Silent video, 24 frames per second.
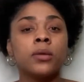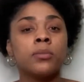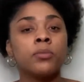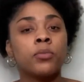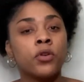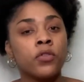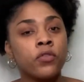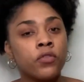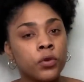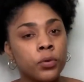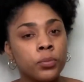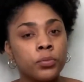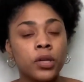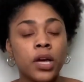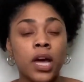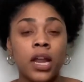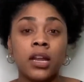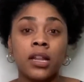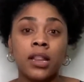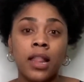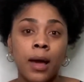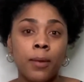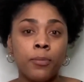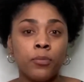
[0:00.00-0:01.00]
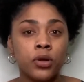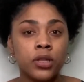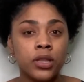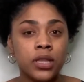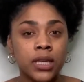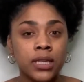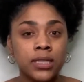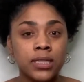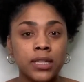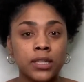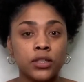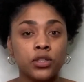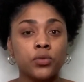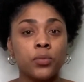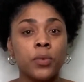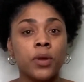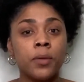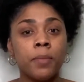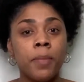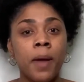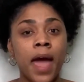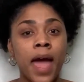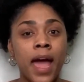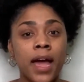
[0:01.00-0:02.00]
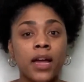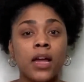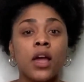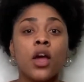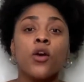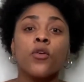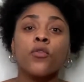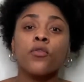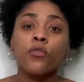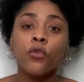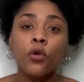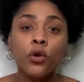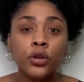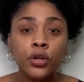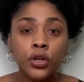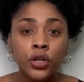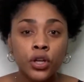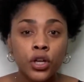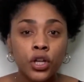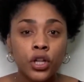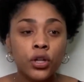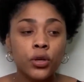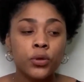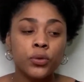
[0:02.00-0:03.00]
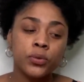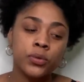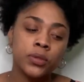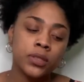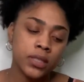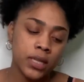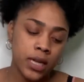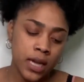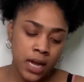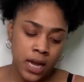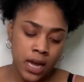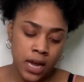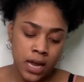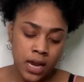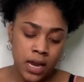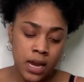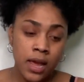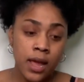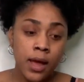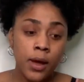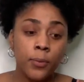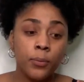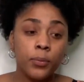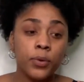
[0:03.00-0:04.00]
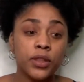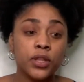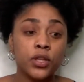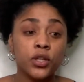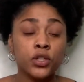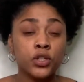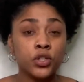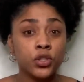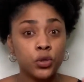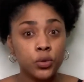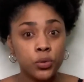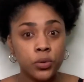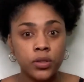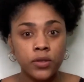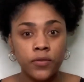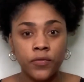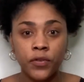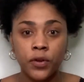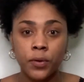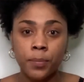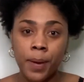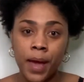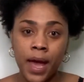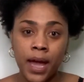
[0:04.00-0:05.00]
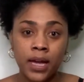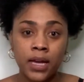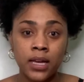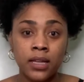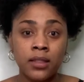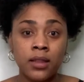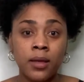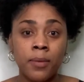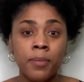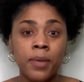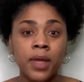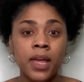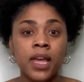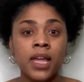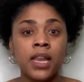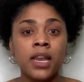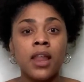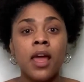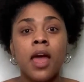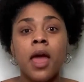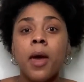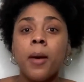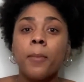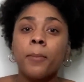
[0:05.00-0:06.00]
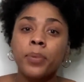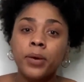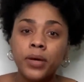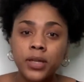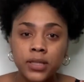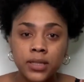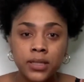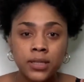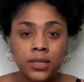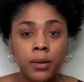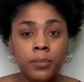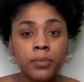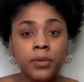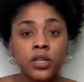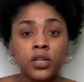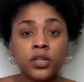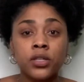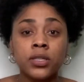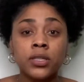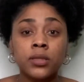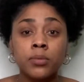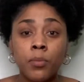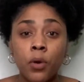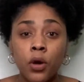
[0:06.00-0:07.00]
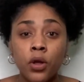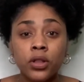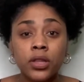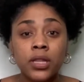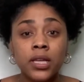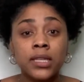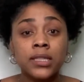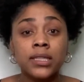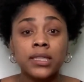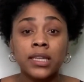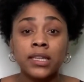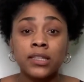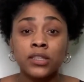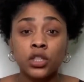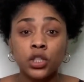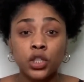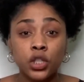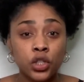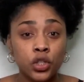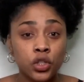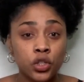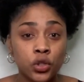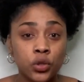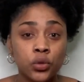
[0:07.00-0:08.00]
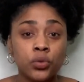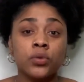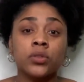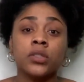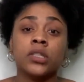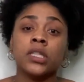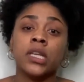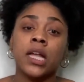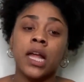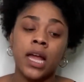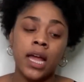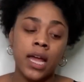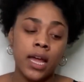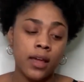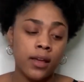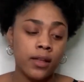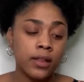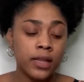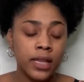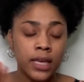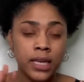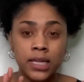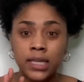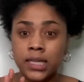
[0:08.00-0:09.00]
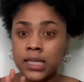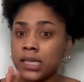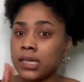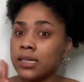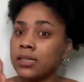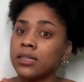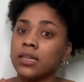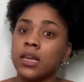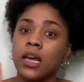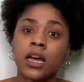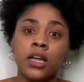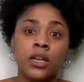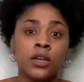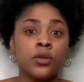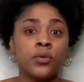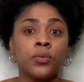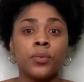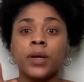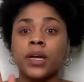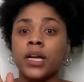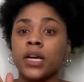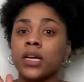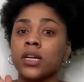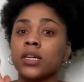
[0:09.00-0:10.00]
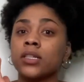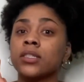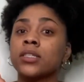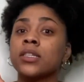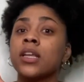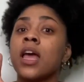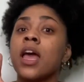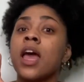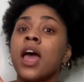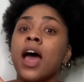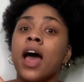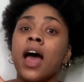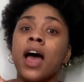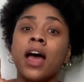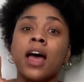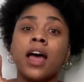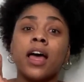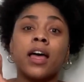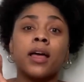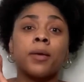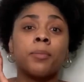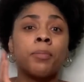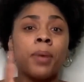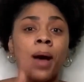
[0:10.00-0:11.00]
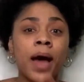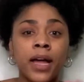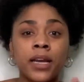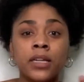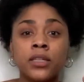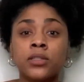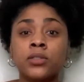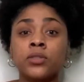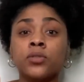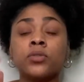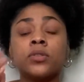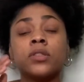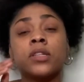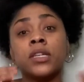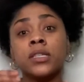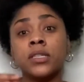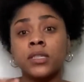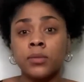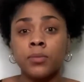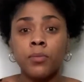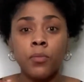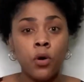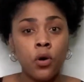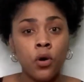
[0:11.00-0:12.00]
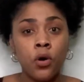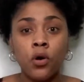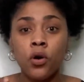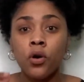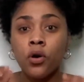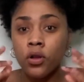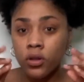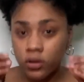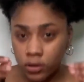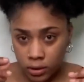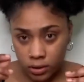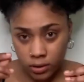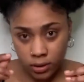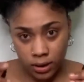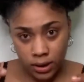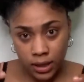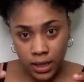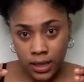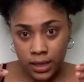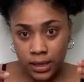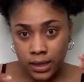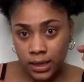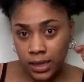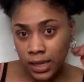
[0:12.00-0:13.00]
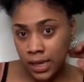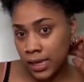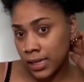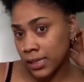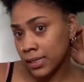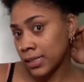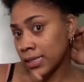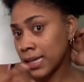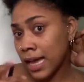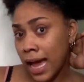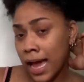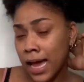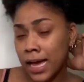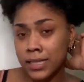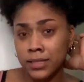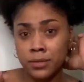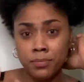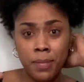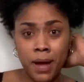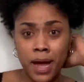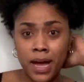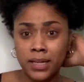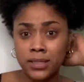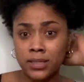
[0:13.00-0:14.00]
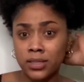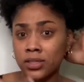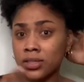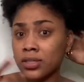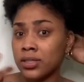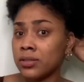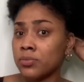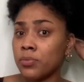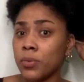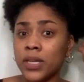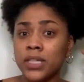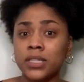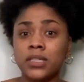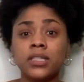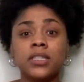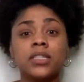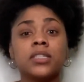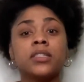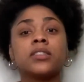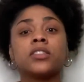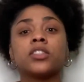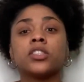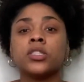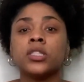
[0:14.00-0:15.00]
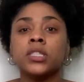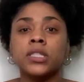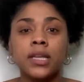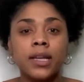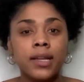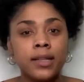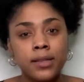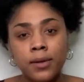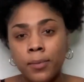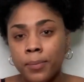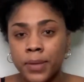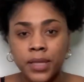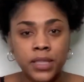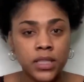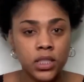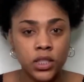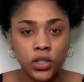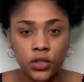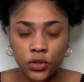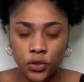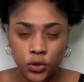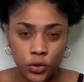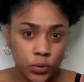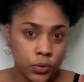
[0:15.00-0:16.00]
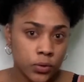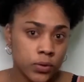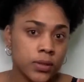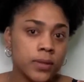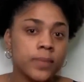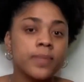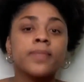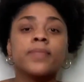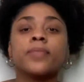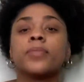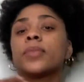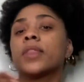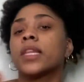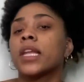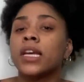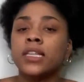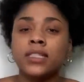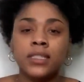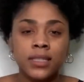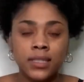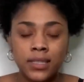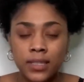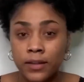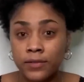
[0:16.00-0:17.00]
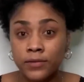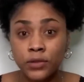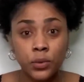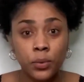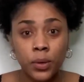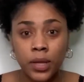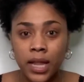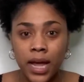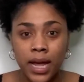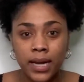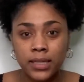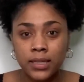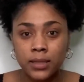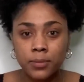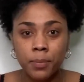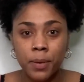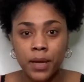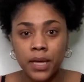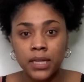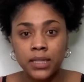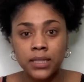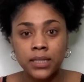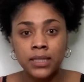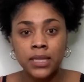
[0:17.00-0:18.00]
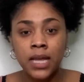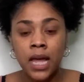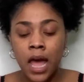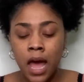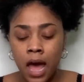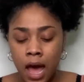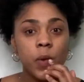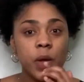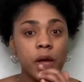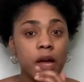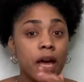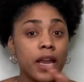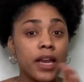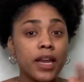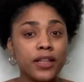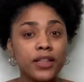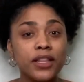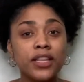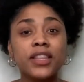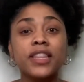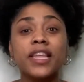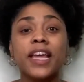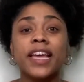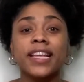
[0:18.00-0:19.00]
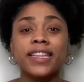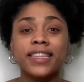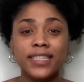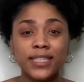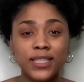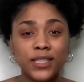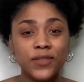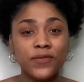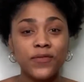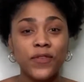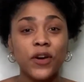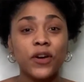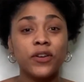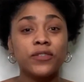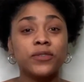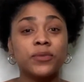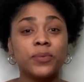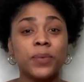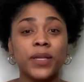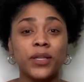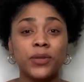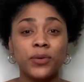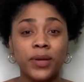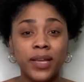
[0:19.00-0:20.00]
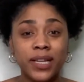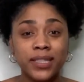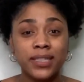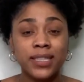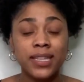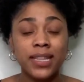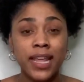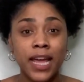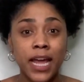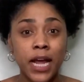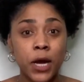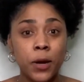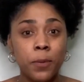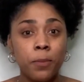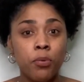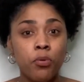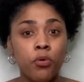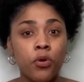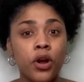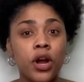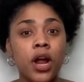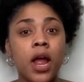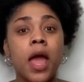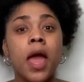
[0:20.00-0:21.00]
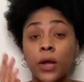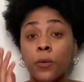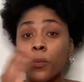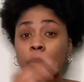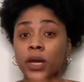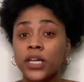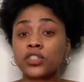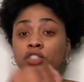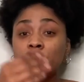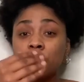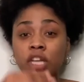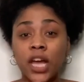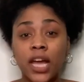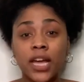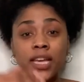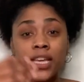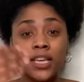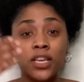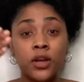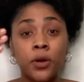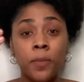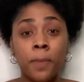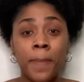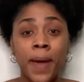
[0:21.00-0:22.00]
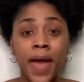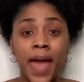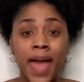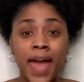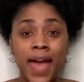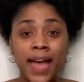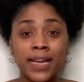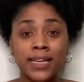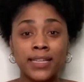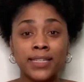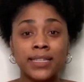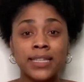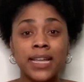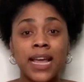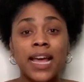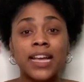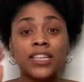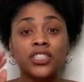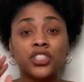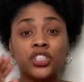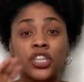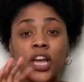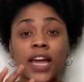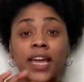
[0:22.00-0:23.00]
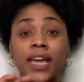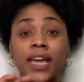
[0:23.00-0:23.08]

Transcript: more room, you got a lot more things that you want to pack, roll your clothes. And with your shoes, if you're packing them in, put some of your small things into your shoes, like ladies, underwears, bodysuits, like small, thin things, guys, boxers, white tees, just stick them into your shoes because it saves you a lot of space. Another thing, this involves when you get to the airport, when checking your bags, check